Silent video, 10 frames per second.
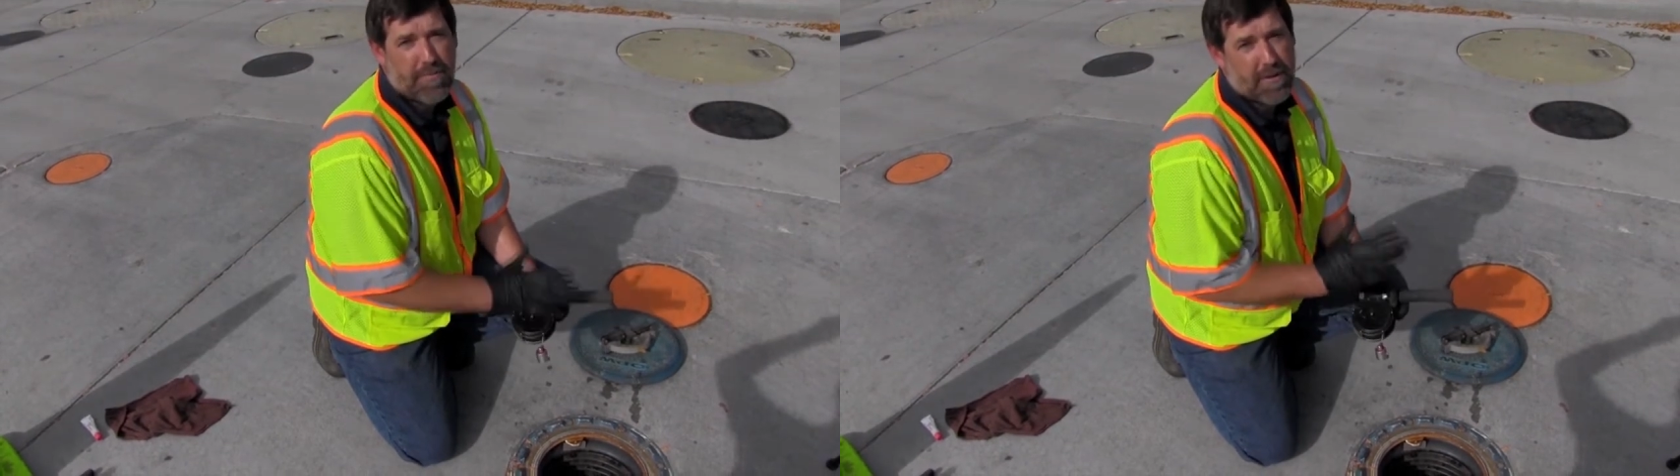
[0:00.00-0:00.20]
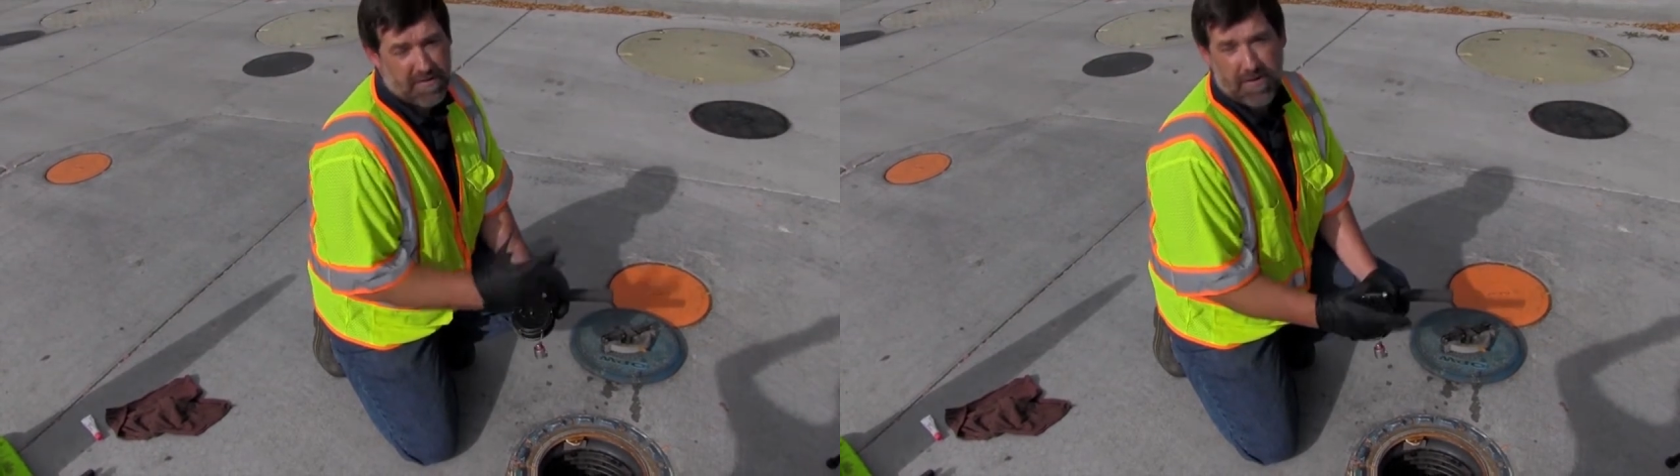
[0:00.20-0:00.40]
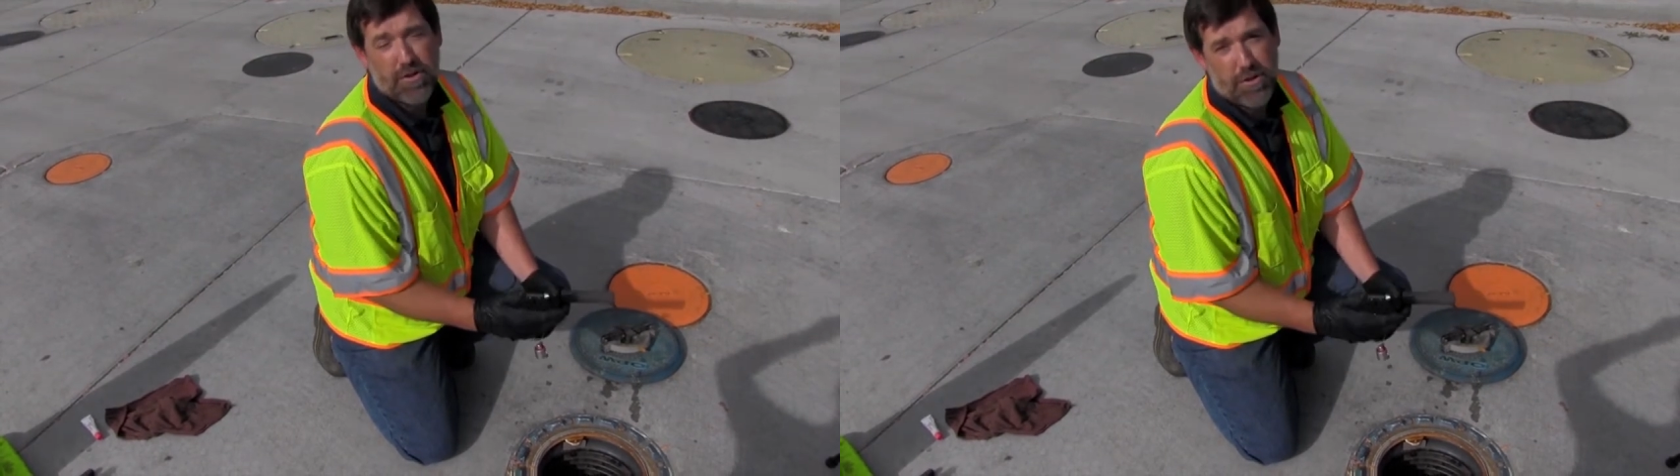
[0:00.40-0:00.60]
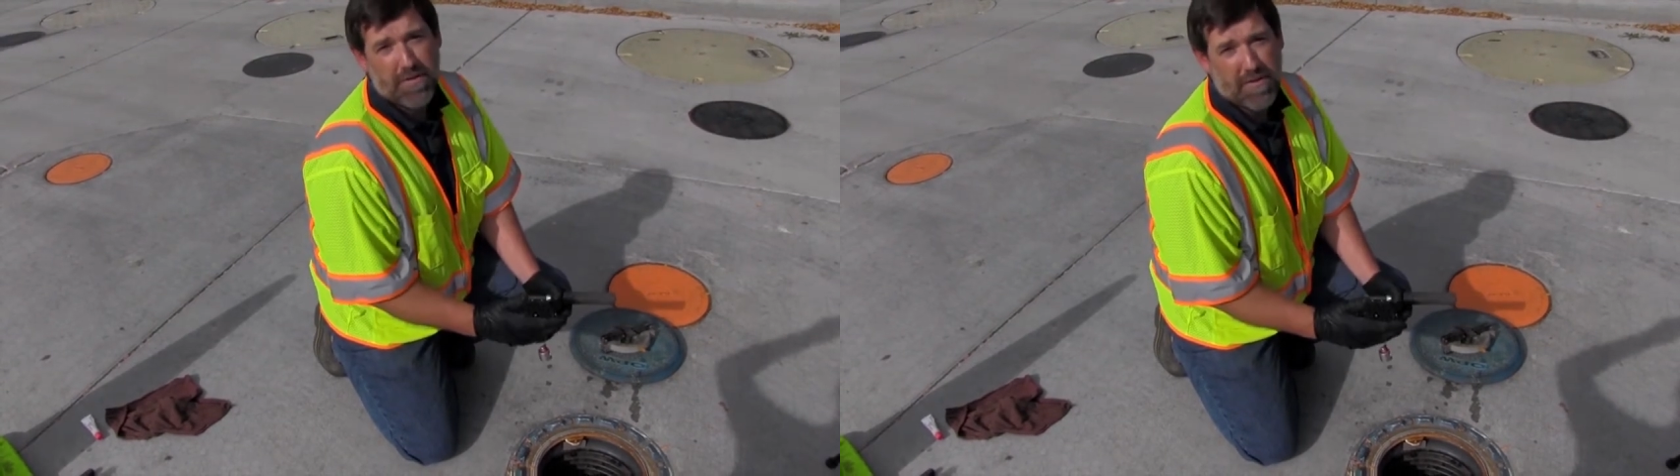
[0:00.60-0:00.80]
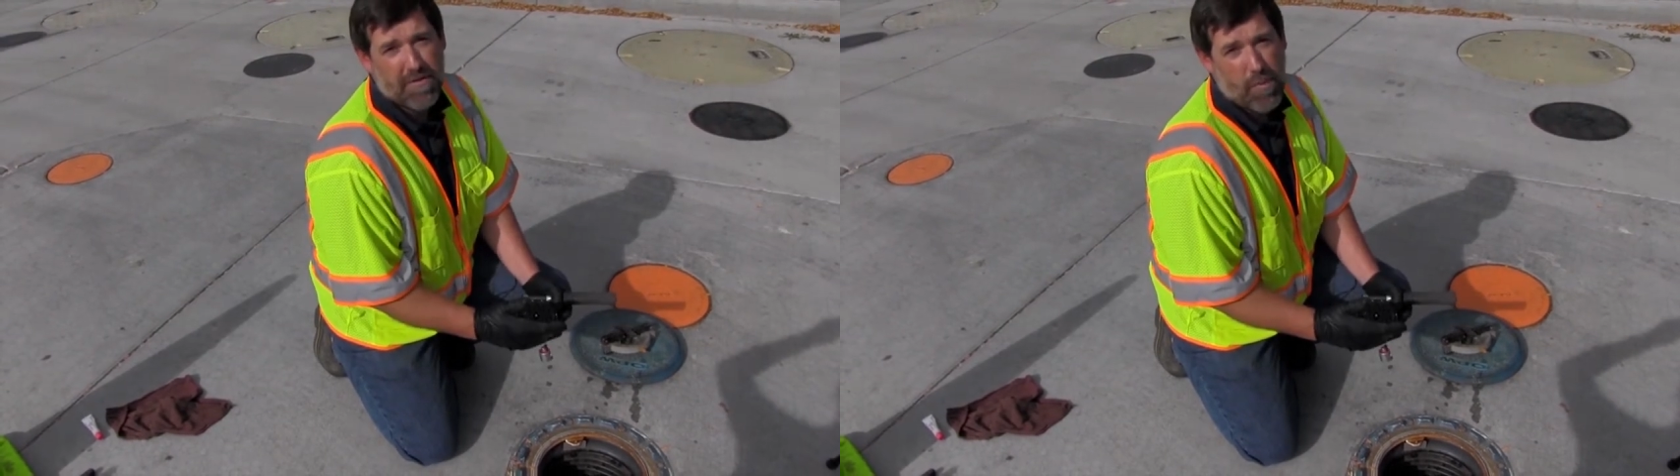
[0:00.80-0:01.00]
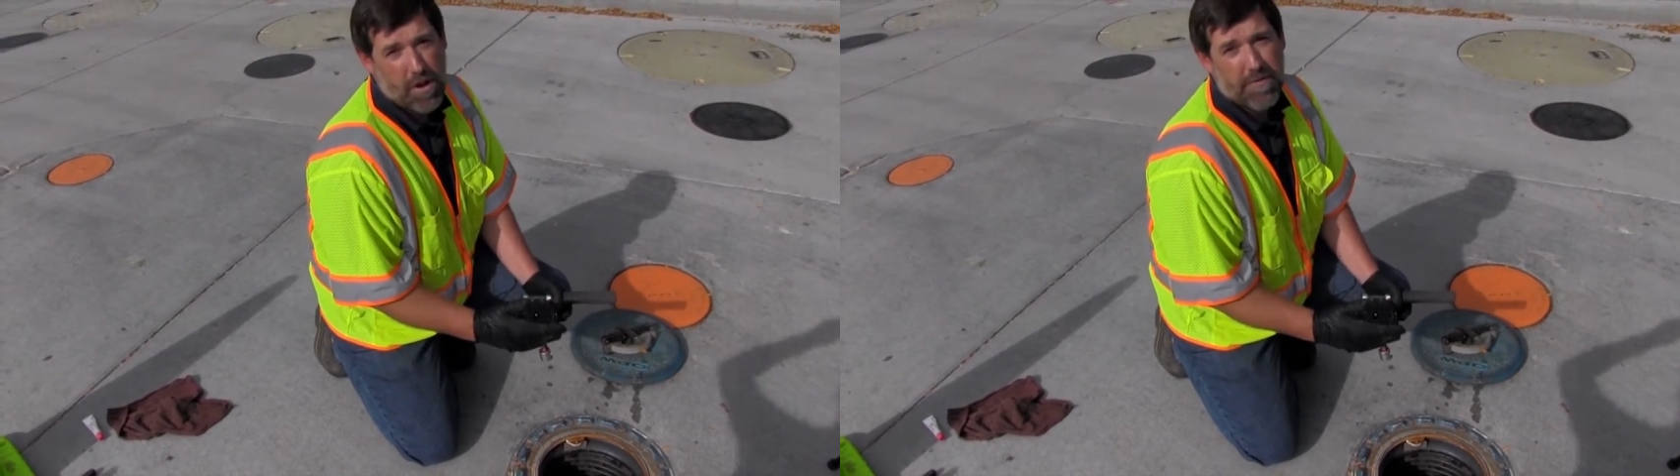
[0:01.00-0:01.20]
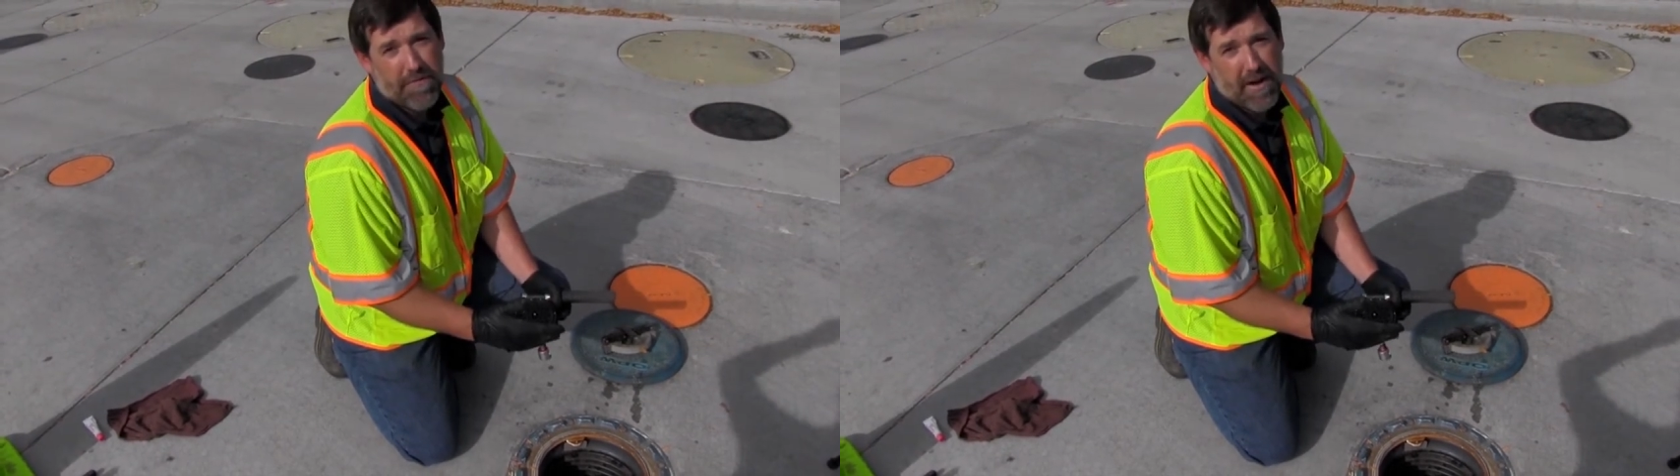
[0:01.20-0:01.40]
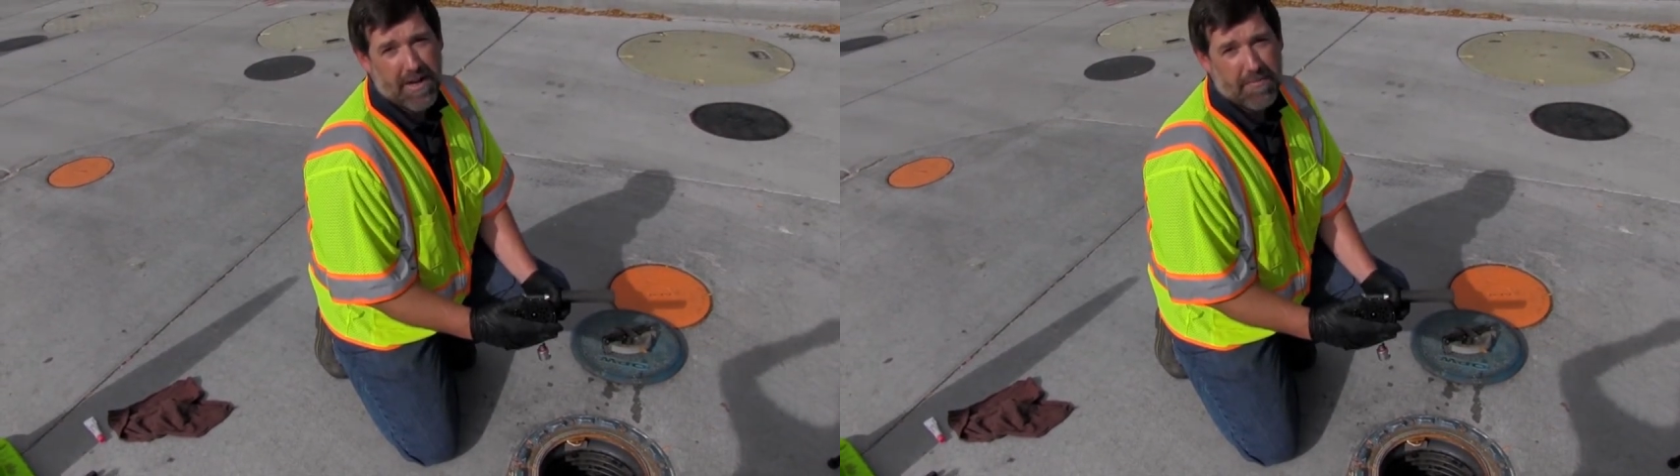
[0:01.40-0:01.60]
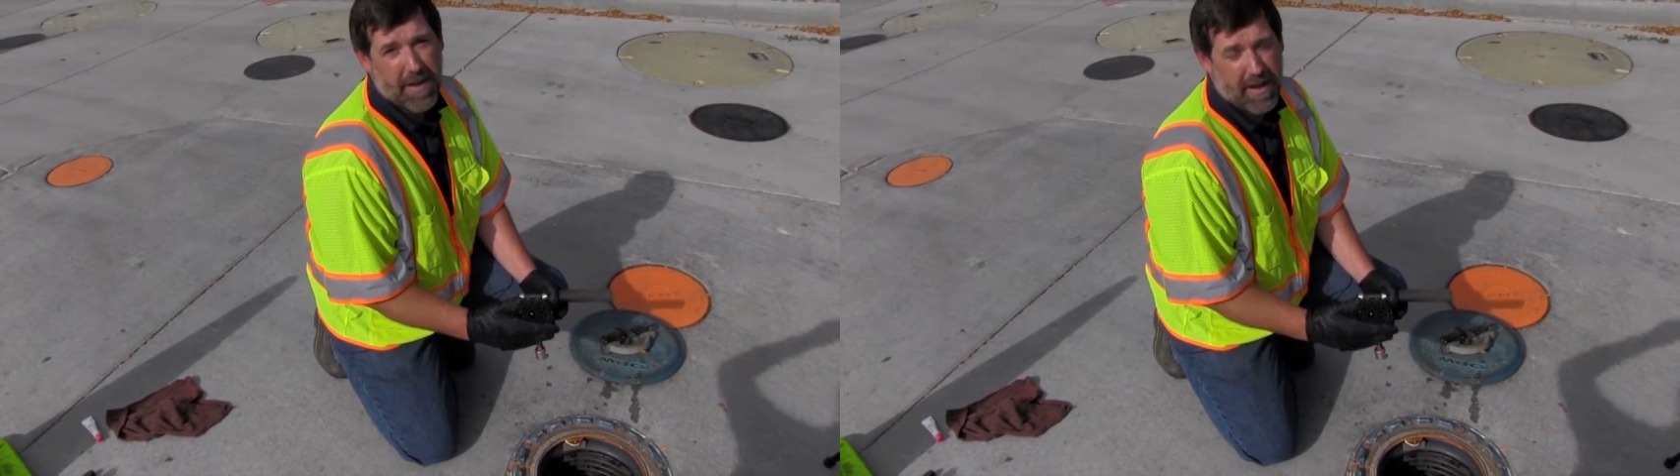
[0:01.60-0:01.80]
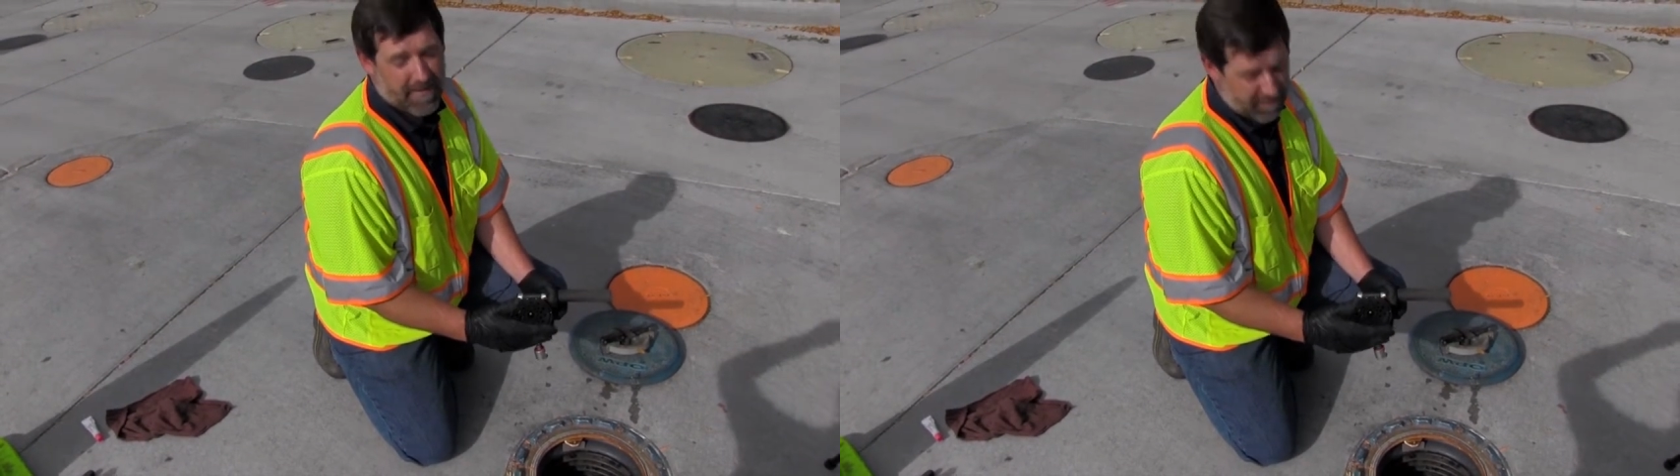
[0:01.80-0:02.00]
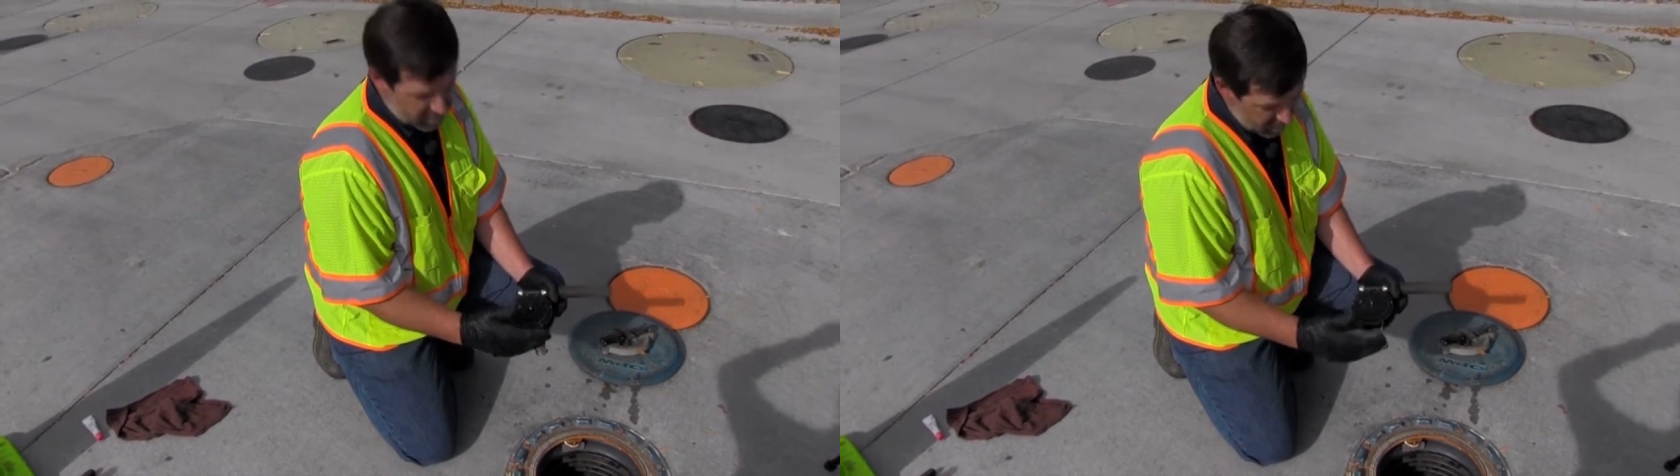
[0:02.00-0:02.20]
but it still uses water finding paste.